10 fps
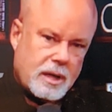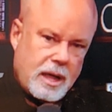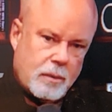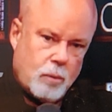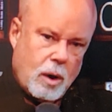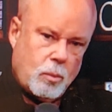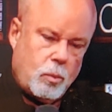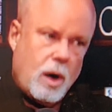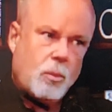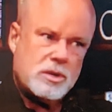and
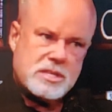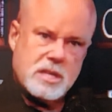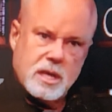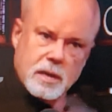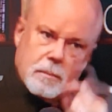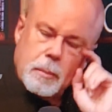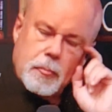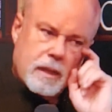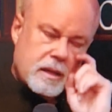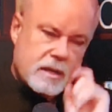what was
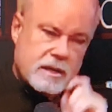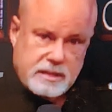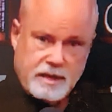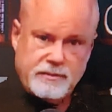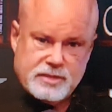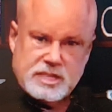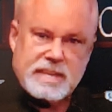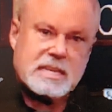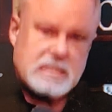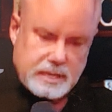if
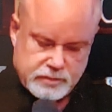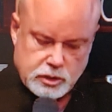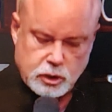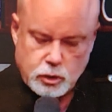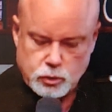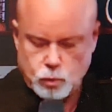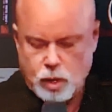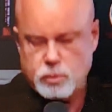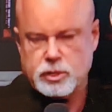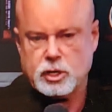success leaves clues,
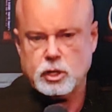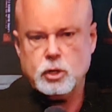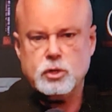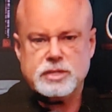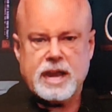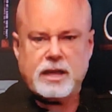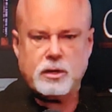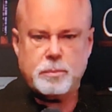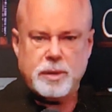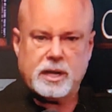what were the clues that I
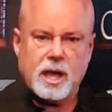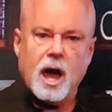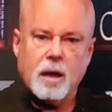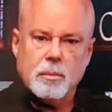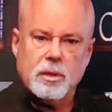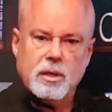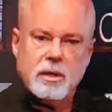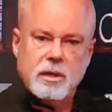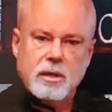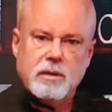could pick up
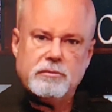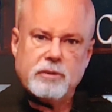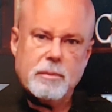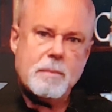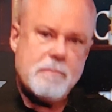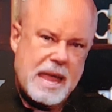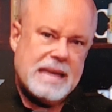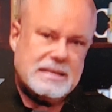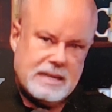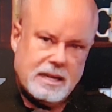from
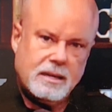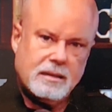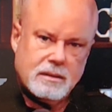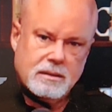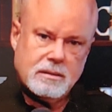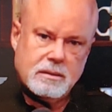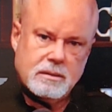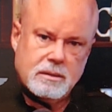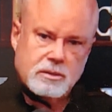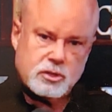amazing,
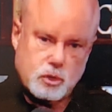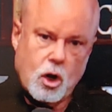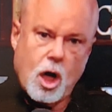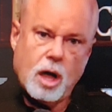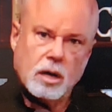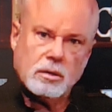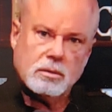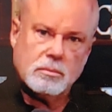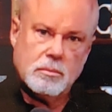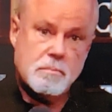strong,
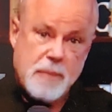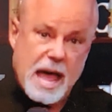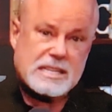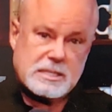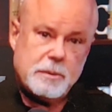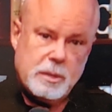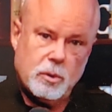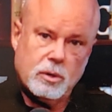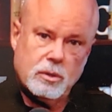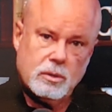best people?